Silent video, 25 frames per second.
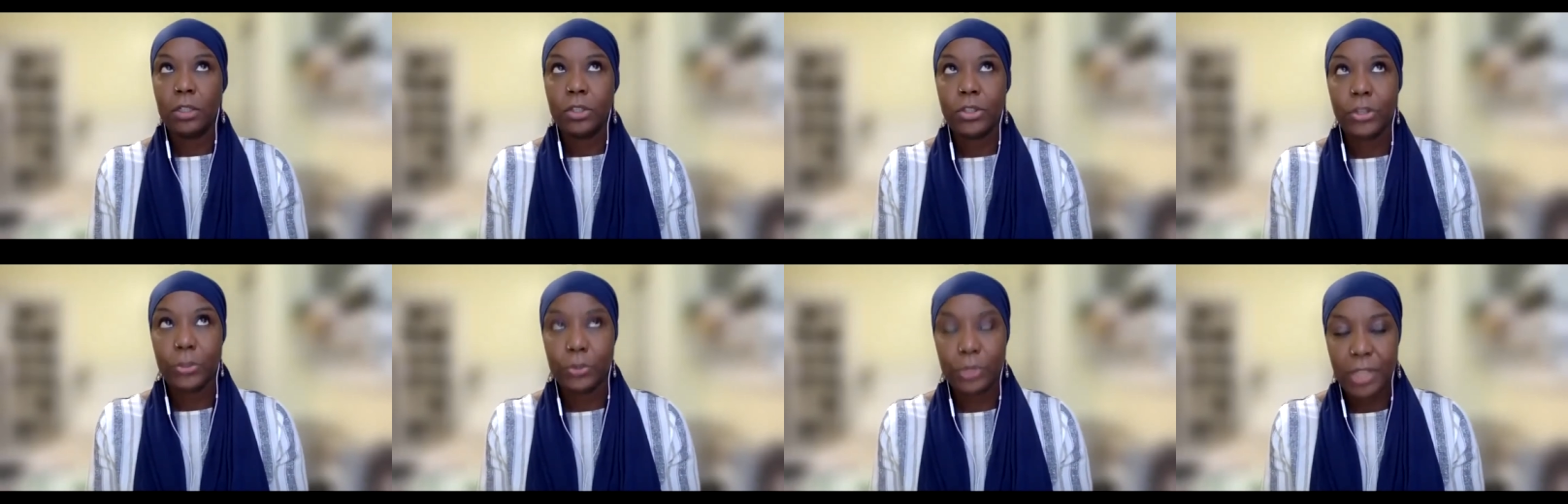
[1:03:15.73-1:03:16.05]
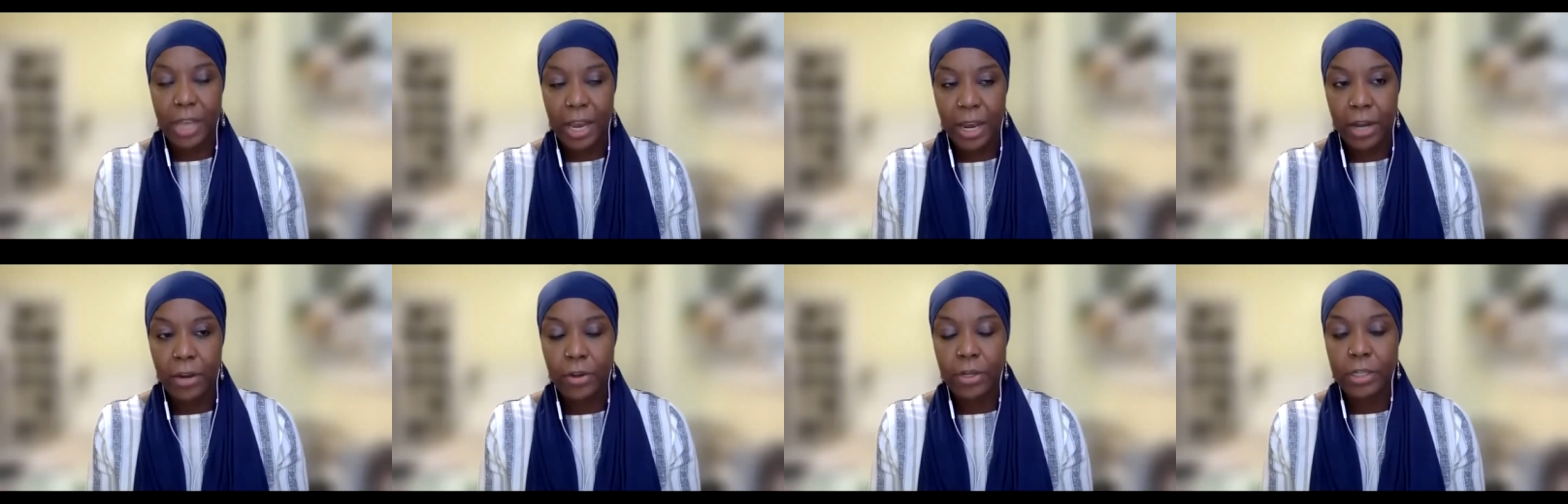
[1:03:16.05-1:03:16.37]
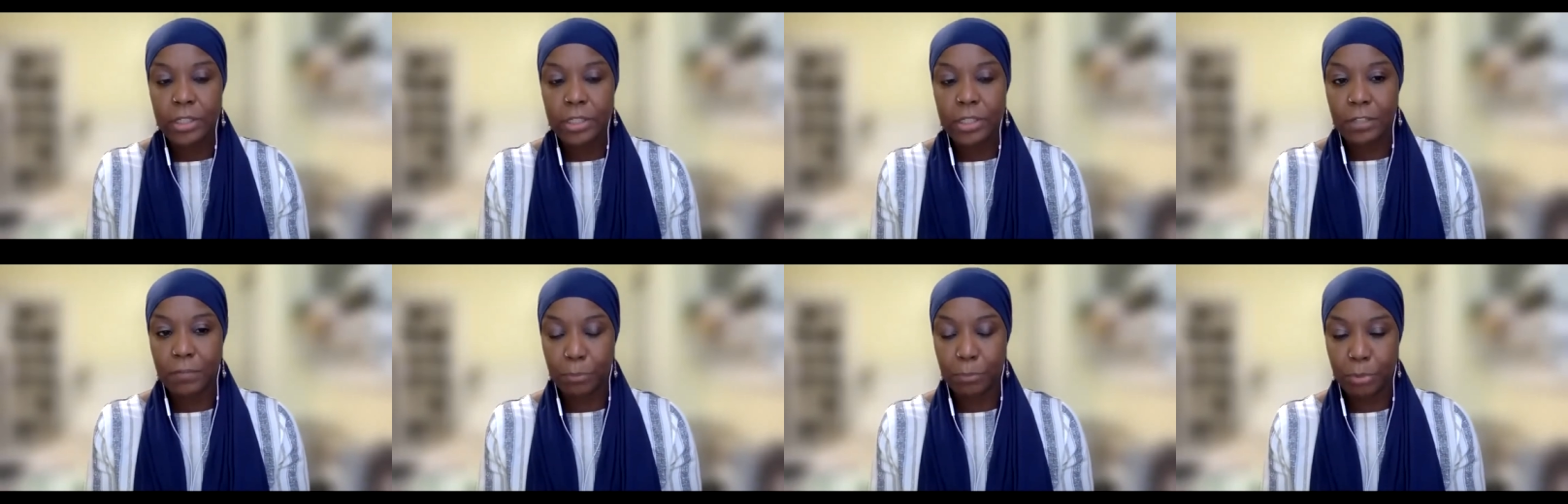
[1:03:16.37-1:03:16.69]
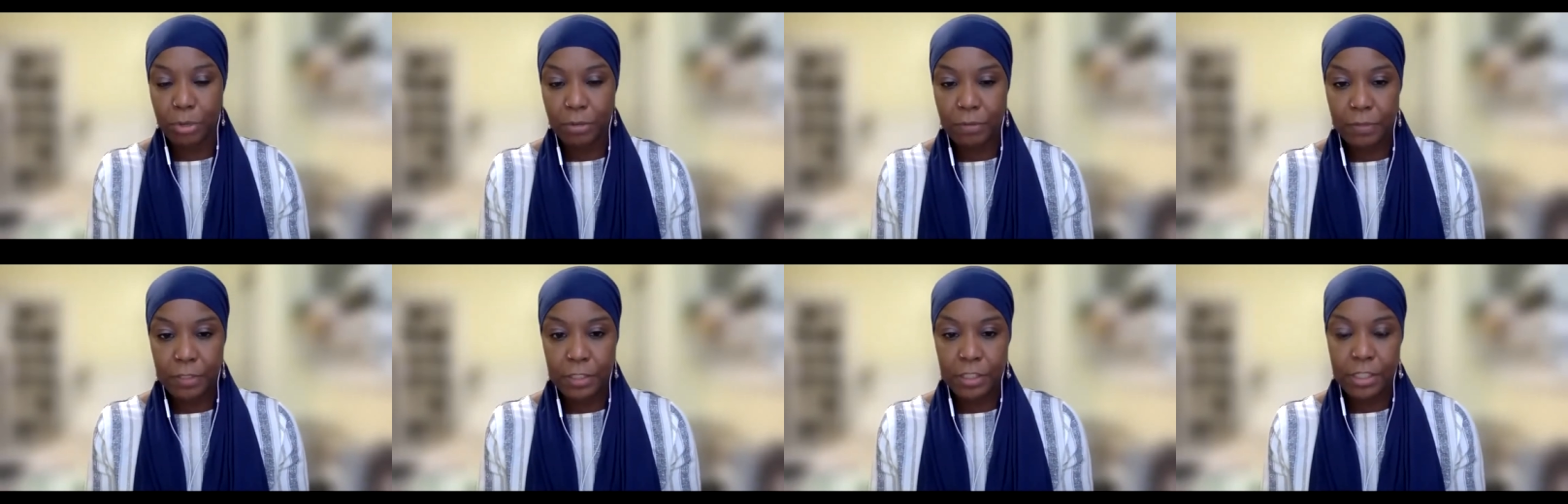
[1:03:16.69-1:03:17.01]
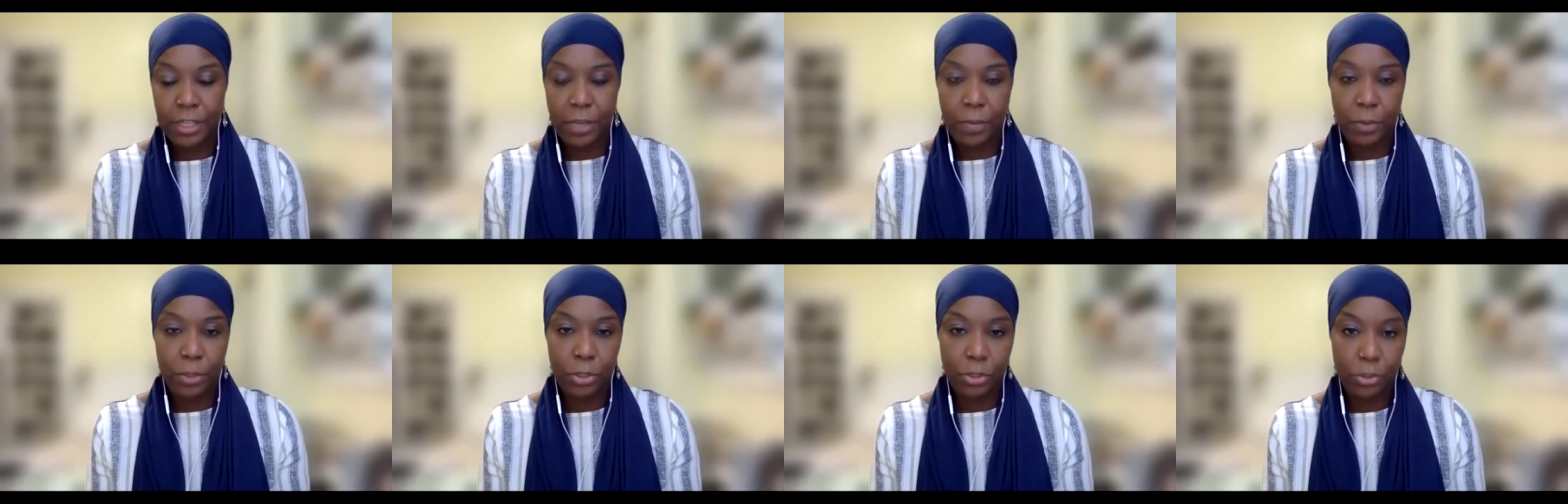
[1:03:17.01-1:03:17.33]
those areas of privilege
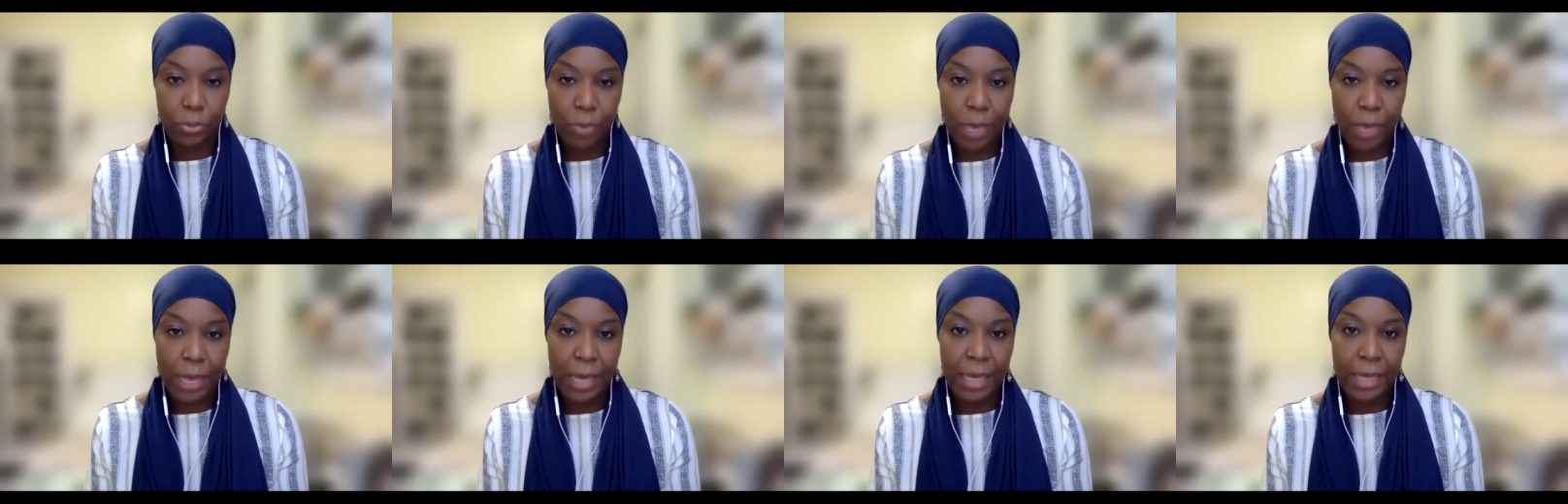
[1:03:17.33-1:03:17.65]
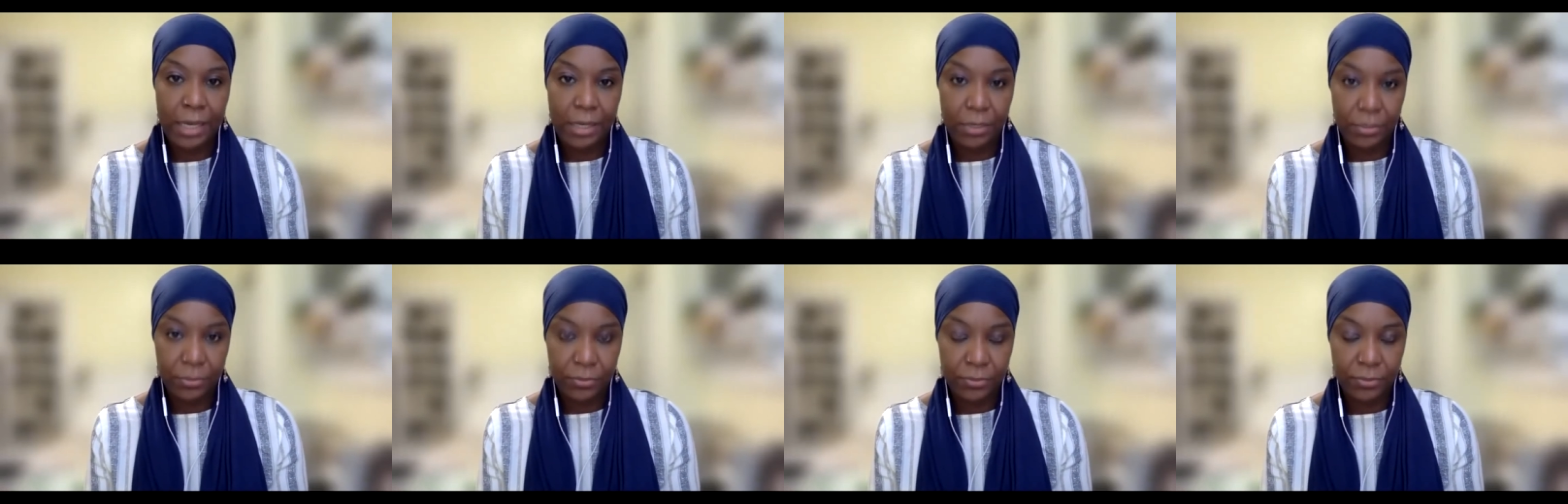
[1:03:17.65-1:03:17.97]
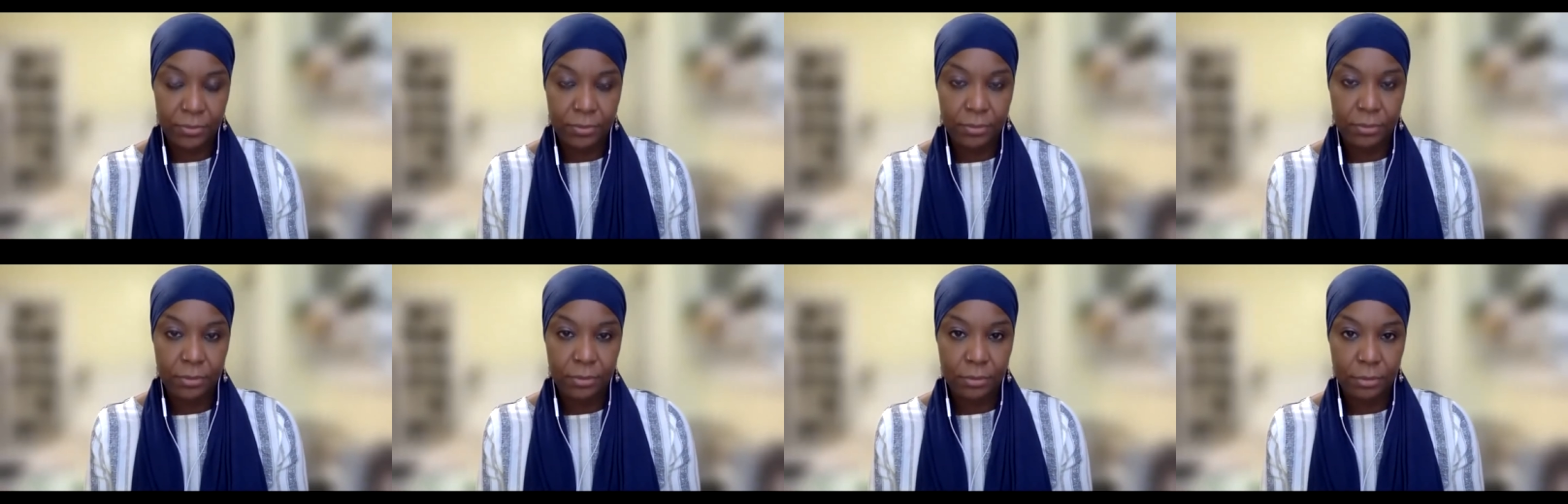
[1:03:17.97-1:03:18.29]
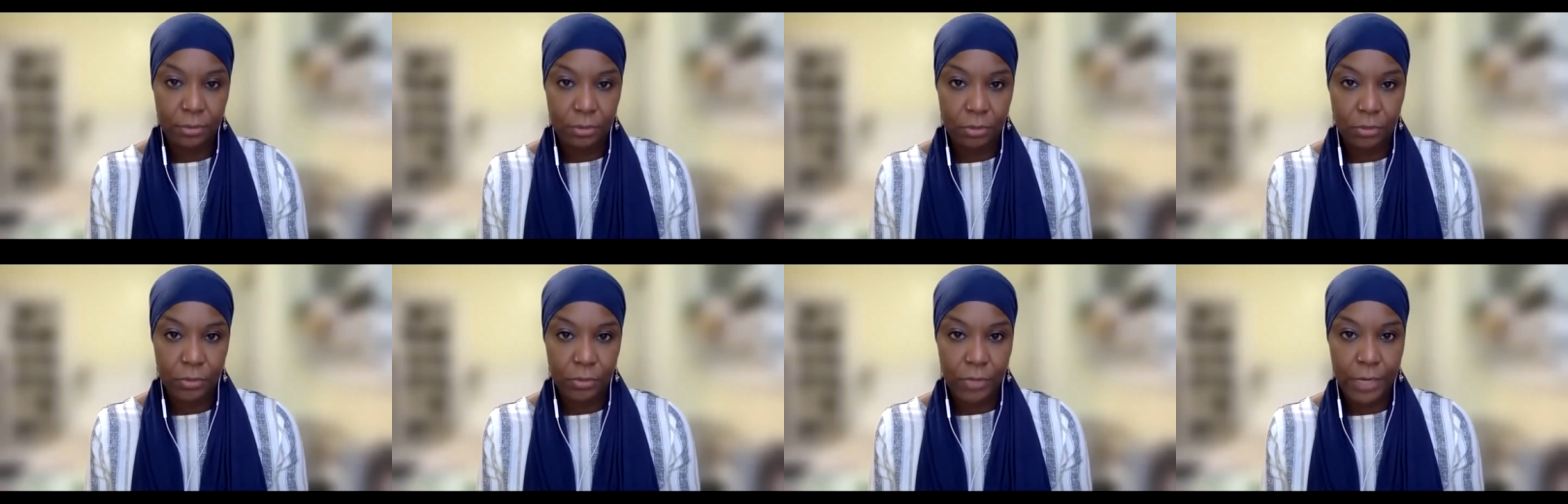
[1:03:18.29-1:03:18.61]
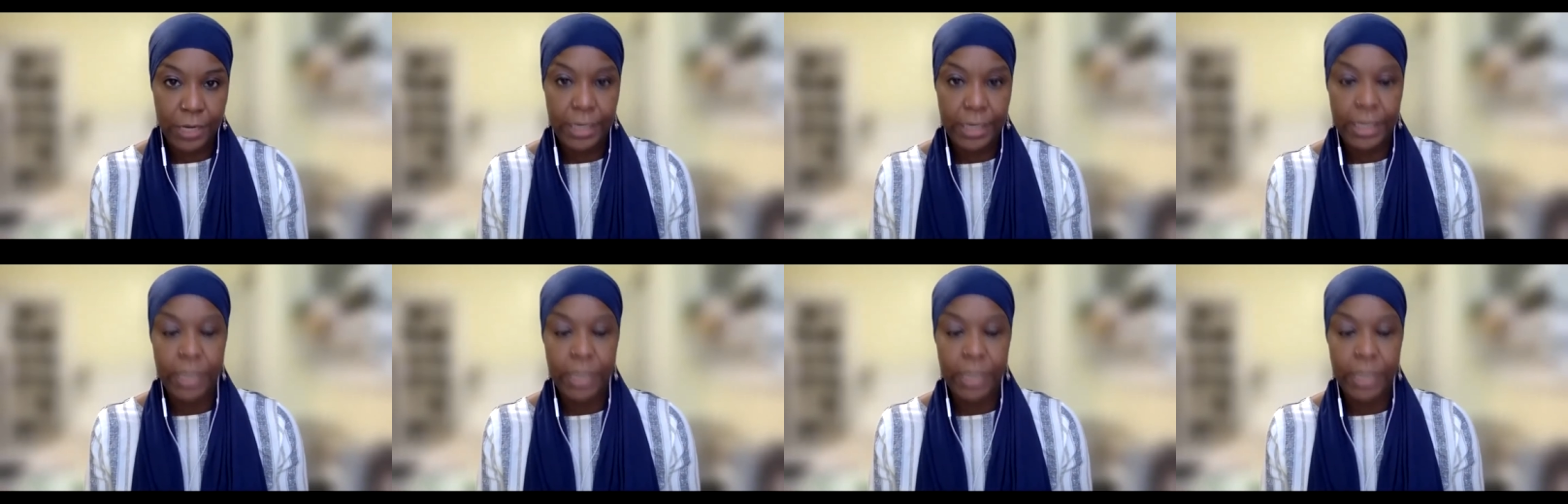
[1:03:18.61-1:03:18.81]
that we do have, right?